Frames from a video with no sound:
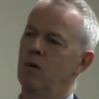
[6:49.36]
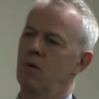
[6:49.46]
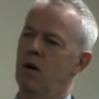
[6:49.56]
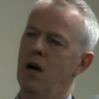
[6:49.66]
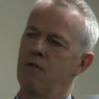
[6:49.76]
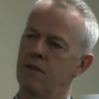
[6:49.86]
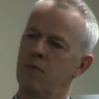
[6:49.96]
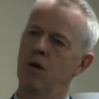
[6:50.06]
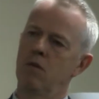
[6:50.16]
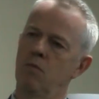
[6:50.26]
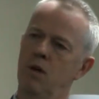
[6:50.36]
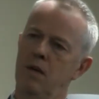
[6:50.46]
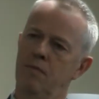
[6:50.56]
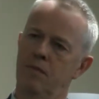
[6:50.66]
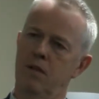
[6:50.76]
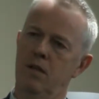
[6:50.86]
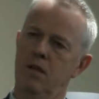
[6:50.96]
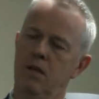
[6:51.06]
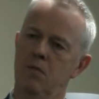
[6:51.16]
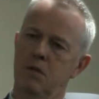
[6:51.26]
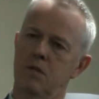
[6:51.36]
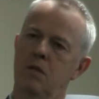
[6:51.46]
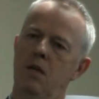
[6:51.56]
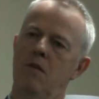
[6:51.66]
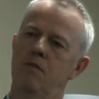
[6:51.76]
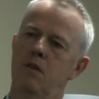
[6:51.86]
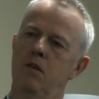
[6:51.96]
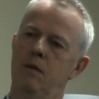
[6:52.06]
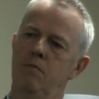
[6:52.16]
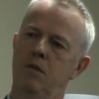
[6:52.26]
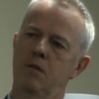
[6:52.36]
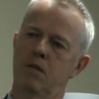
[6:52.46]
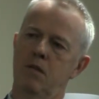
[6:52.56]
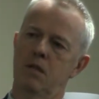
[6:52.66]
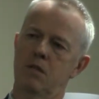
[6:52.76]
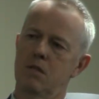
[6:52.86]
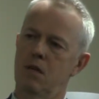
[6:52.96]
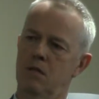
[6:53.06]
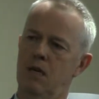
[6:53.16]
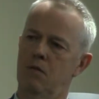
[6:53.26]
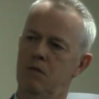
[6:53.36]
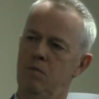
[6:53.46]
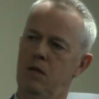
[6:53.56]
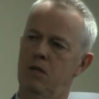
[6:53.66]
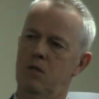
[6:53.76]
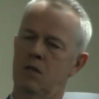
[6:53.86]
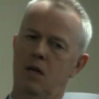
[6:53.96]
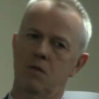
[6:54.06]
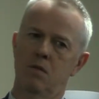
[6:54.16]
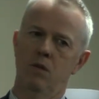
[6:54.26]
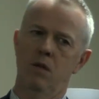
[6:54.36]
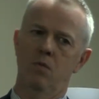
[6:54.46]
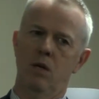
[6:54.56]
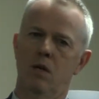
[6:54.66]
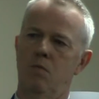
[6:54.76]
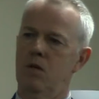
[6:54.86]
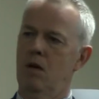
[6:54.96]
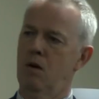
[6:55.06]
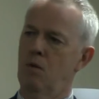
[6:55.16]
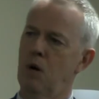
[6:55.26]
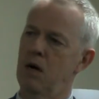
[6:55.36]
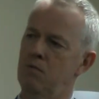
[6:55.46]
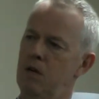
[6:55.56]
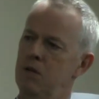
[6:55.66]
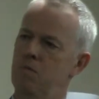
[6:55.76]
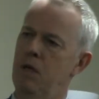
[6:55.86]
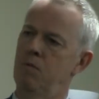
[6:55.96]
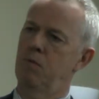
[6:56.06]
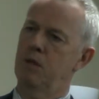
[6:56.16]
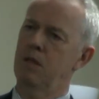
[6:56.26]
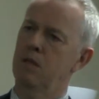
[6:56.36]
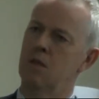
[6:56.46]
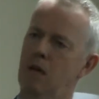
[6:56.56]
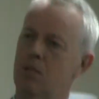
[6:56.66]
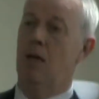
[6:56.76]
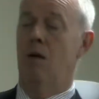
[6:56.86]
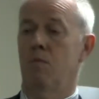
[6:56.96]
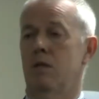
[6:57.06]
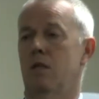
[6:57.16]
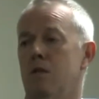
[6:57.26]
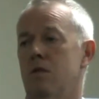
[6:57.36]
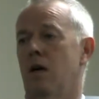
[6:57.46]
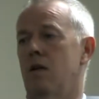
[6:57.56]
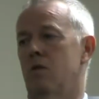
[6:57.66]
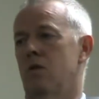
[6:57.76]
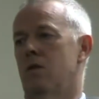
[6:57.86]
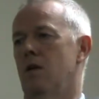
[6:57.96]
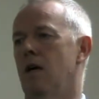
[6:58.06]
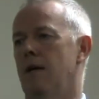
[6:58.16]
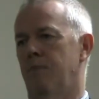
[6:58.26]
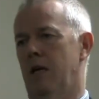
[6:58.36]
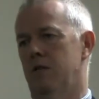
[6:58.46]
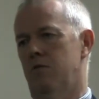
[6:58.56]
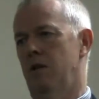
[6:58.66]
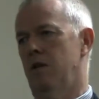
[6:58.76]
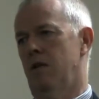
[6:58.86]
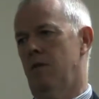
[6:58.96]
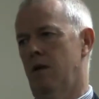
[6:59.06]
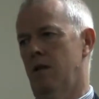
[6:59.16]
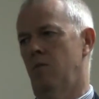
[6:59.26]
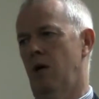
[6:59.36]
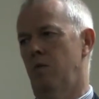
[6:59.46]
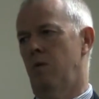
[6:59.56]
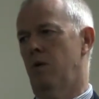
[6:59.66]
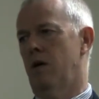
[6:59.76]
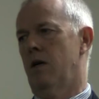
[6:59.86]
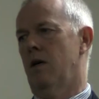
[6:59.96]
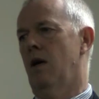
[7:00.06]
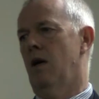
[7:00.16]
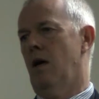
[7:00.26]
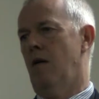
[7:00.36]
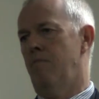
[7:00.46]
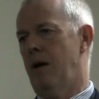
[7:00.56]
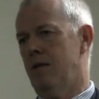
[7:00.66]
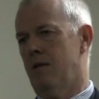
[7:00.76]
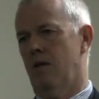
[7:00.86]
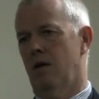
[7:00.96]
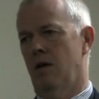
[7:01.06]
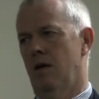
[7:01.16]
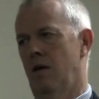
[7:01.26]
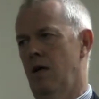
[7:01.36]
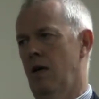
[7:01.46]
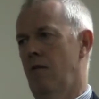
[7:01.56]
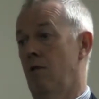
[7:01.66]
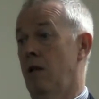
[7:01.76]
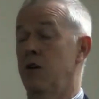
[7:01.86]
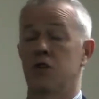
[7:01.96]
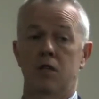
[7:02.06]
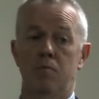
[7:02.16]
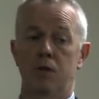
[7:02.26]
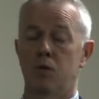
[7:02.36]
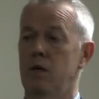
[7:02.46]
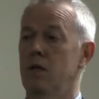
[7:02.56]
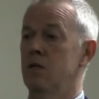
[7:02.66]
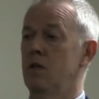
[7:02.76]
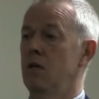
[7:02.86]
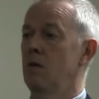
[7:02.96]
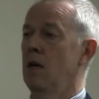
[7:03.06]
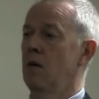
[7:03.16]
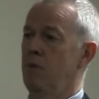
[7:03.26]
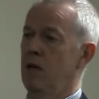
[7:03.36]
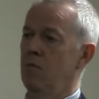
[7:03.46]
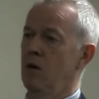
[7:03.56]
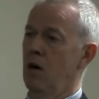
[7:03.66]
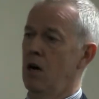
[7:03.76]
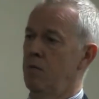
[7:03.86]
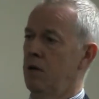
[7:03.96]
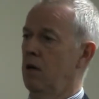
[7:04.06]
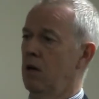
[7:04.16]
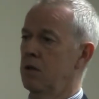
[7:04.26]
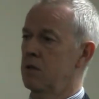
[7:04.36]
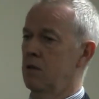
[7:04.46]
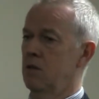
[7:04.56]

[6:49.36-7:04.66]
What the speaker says: hopefully what you will see over coming months, and this is not down to me, this is down to me working with a wide range of people within the sector and within the states, is that a strengthening about the way we work, a better relationship between the two, being more open and honest and